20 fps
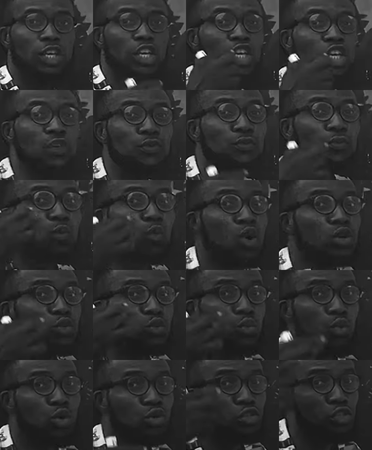If
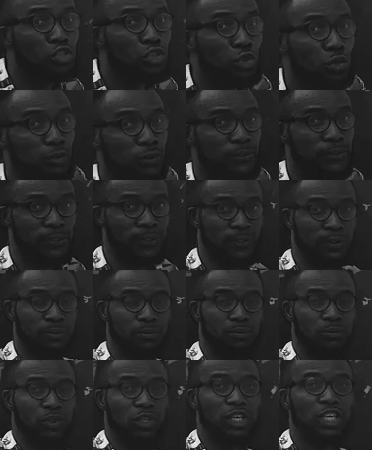what was used
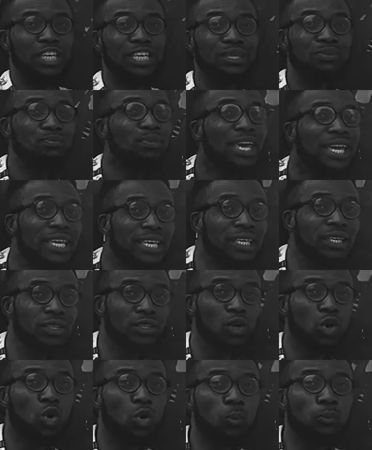in
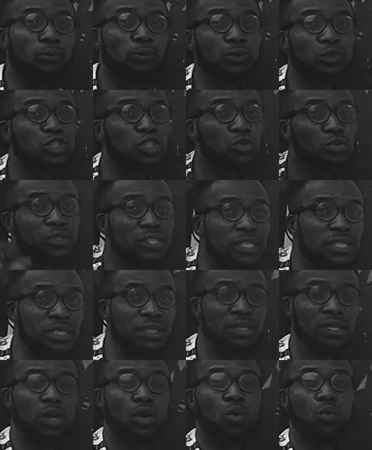making or
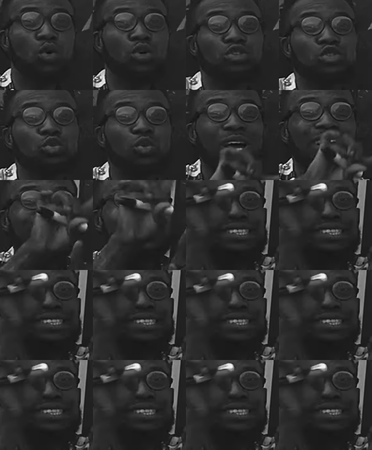producing what you are